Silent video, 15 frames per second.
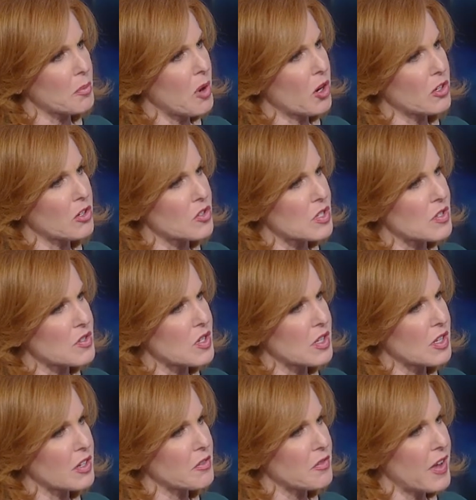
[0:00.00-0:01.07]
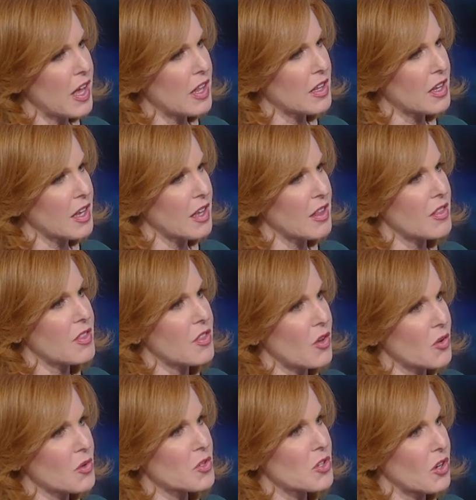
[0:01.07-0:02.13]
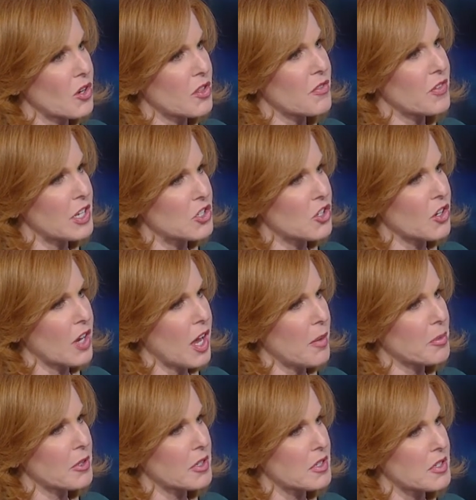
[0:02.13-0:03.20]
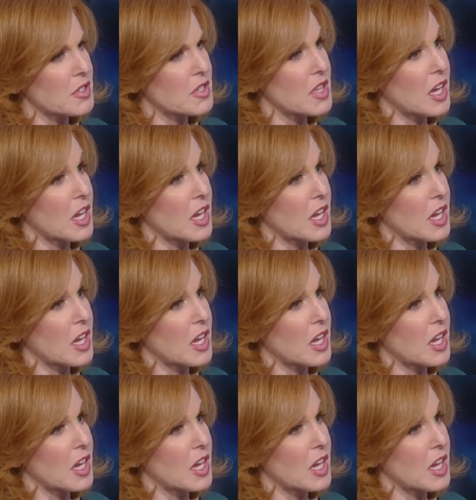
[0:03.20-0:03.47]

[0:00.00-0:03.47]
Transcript: Partners in Silicon Valley, and those are the venture capitalists